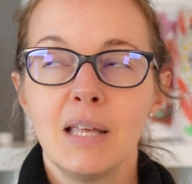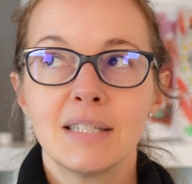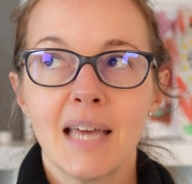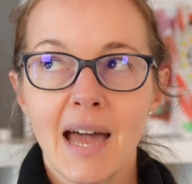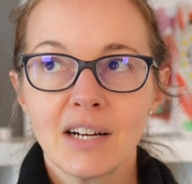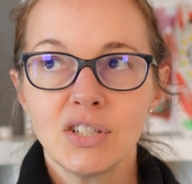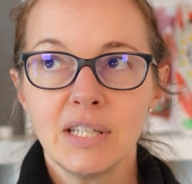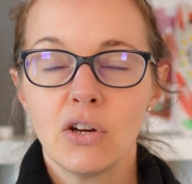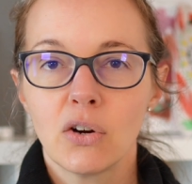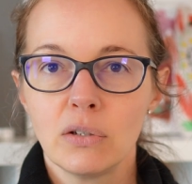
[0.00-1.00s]
It's
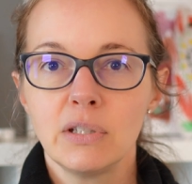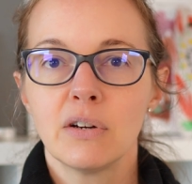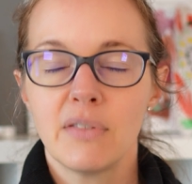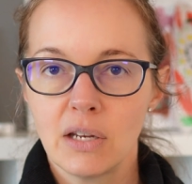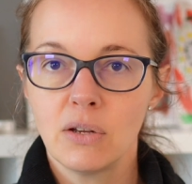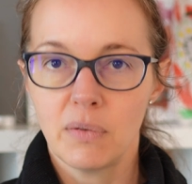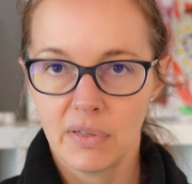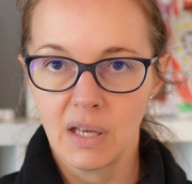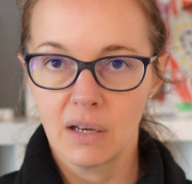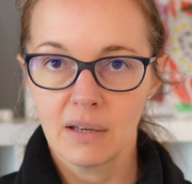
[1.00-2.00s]
actually earlier than you
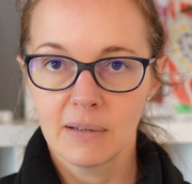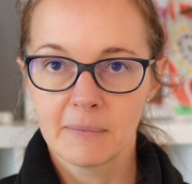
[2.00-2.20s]
think.